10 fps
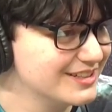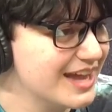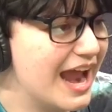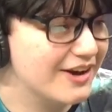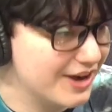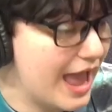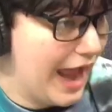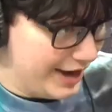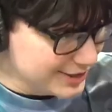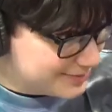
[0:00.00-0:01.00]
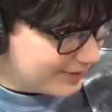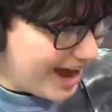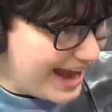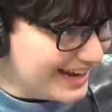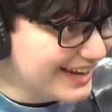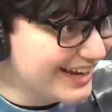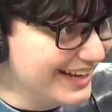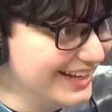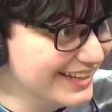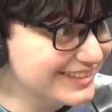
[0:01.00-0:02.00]
Hair, Hairspray? Hairspray?
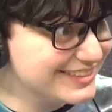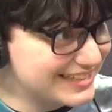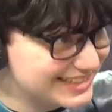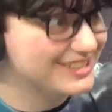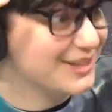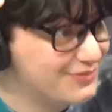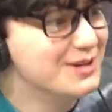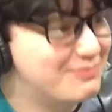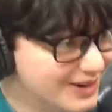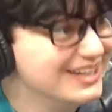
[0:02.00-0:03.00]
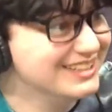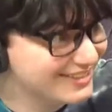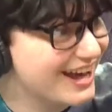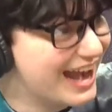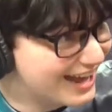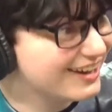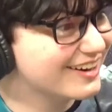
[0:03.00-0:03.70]
Like the stuff you put in your hair?